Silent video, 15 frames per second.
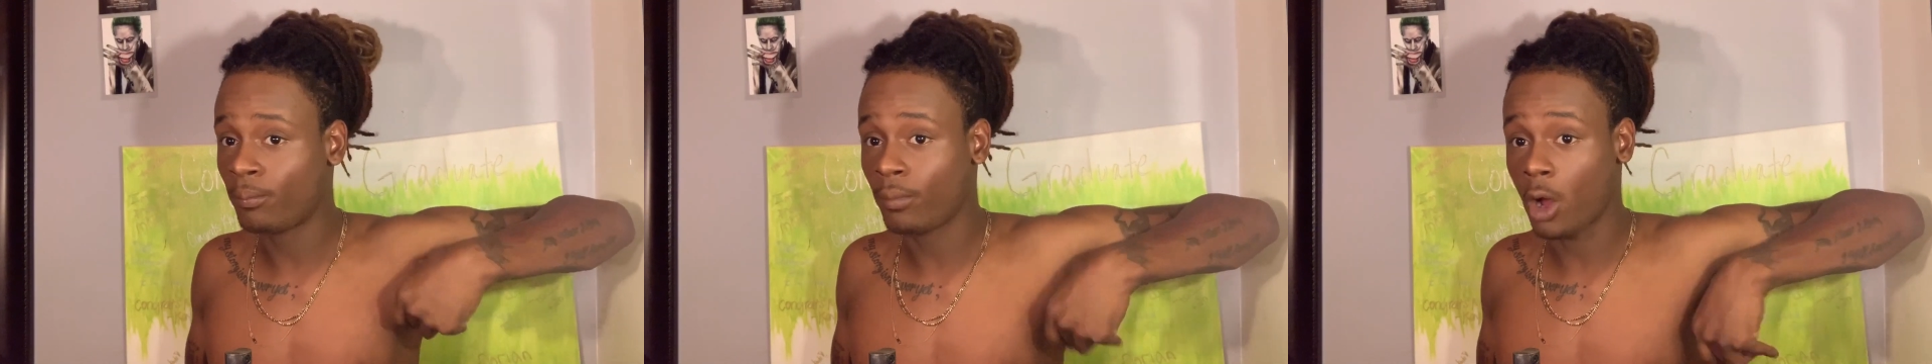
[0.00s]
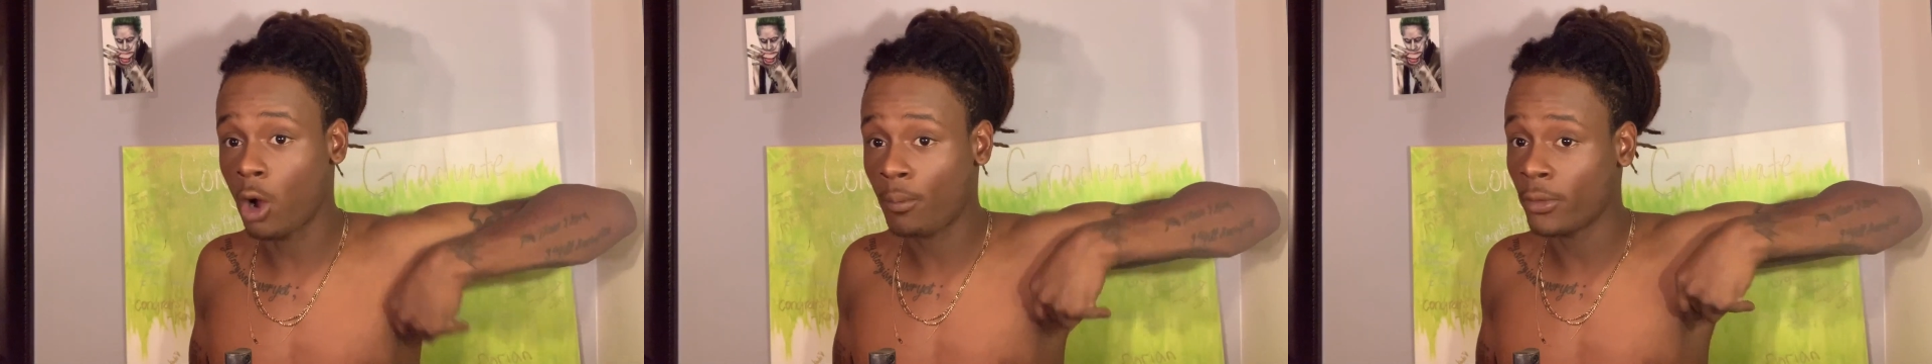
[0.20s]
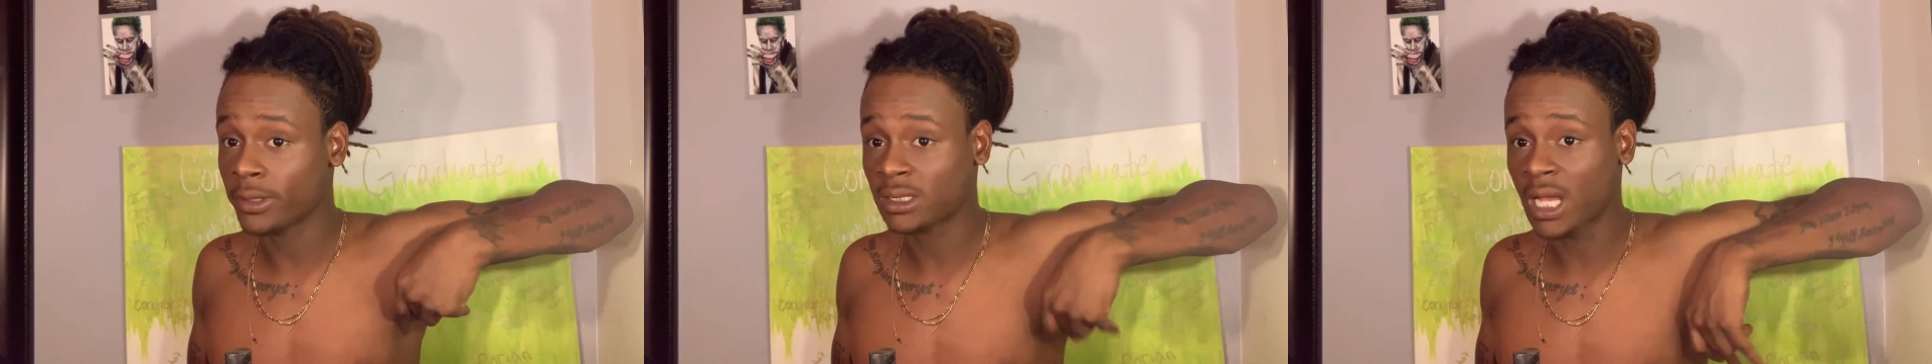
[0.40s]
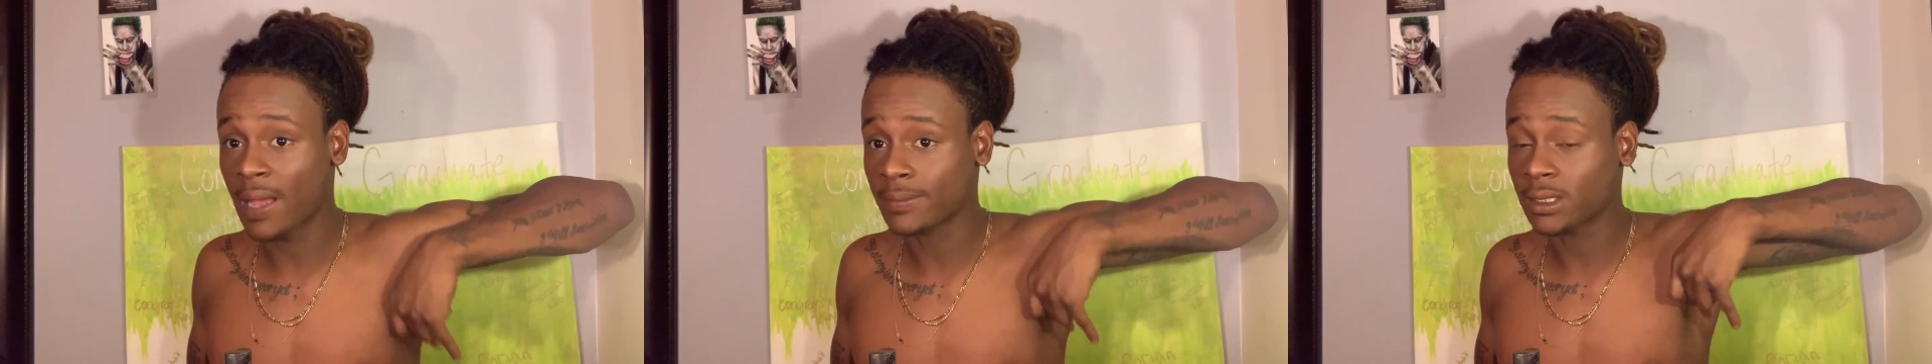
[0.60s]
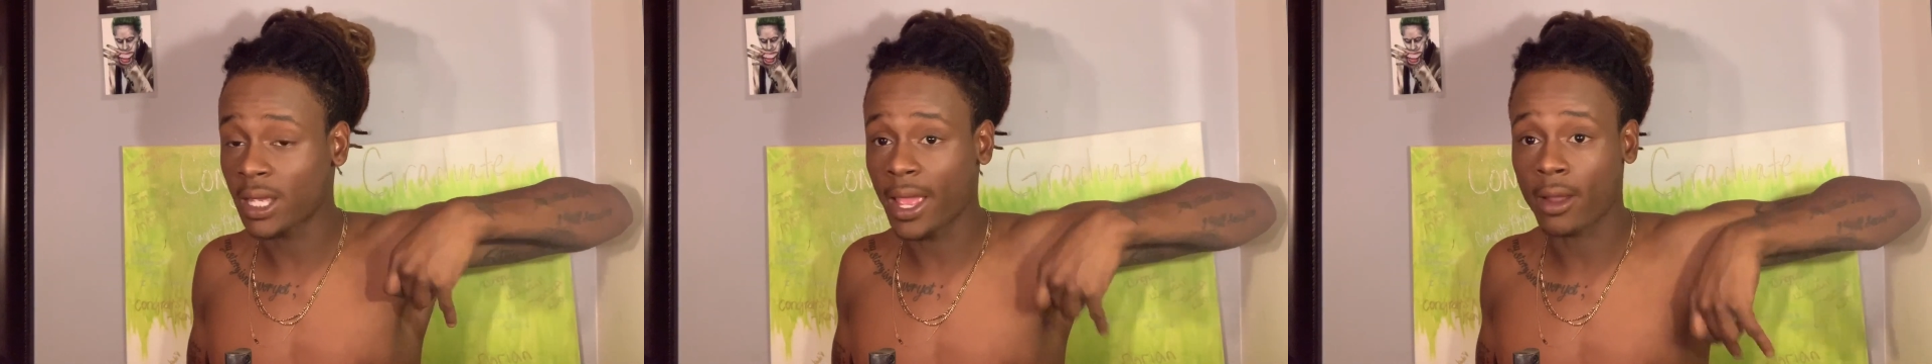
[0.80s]
all point in
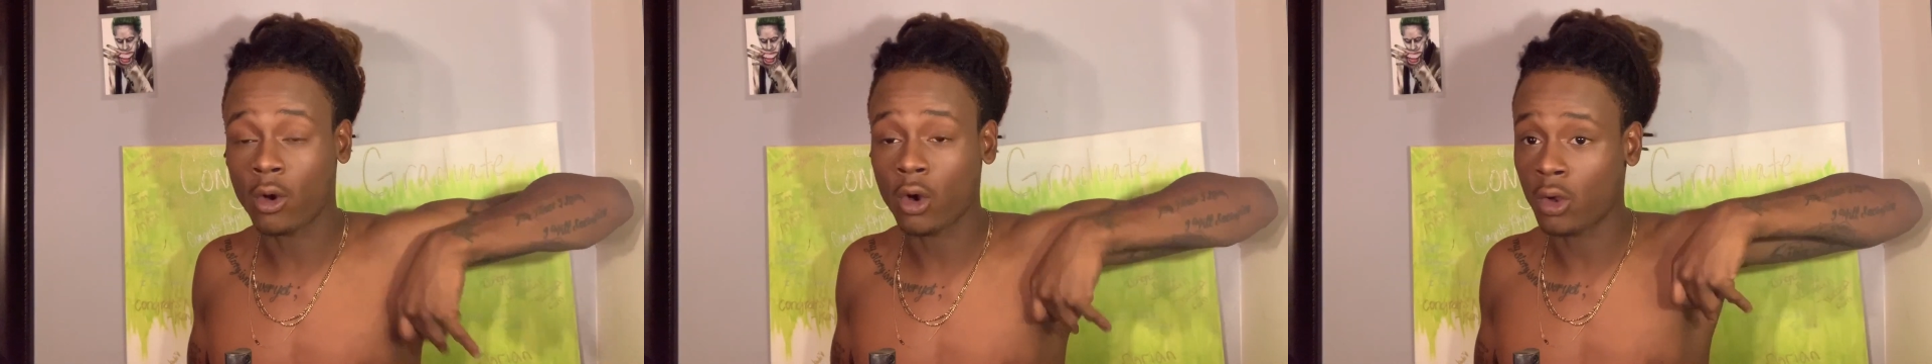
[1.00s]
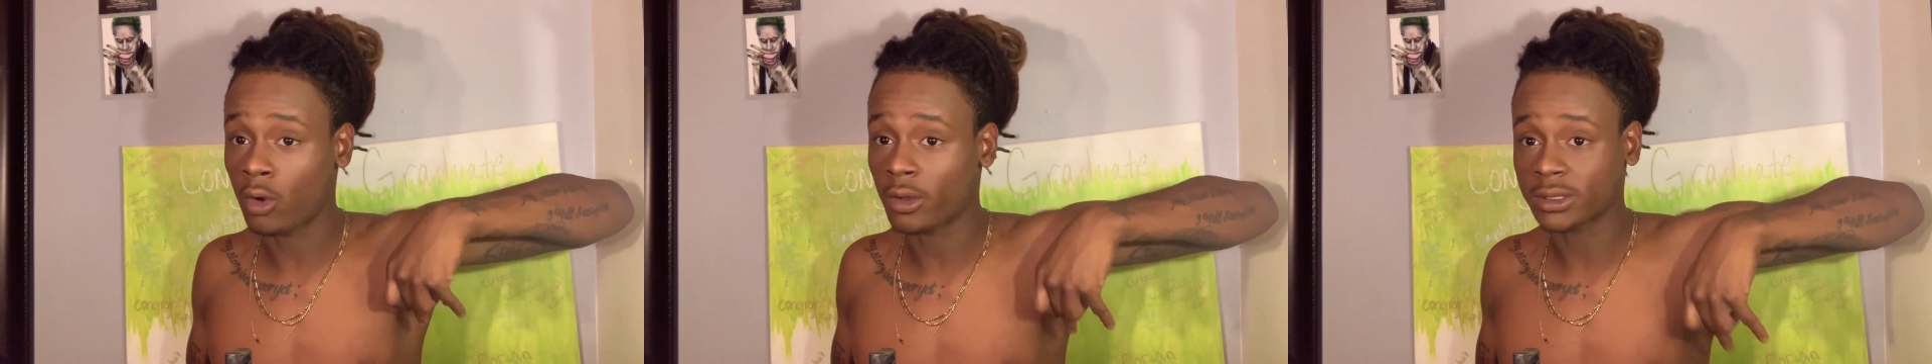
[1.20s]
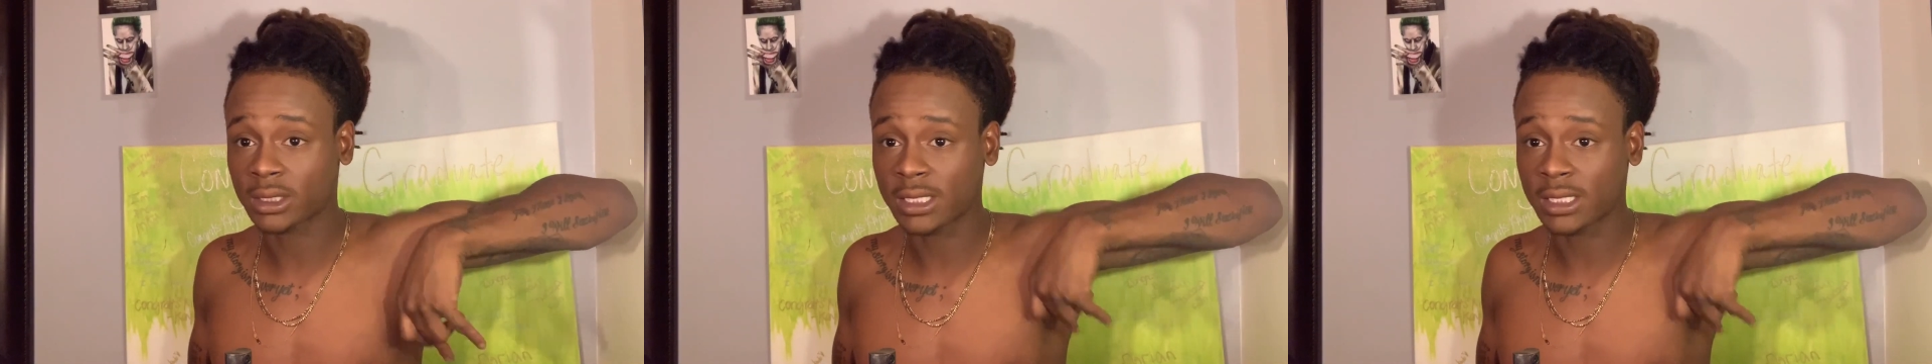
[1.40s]
times, at all costs.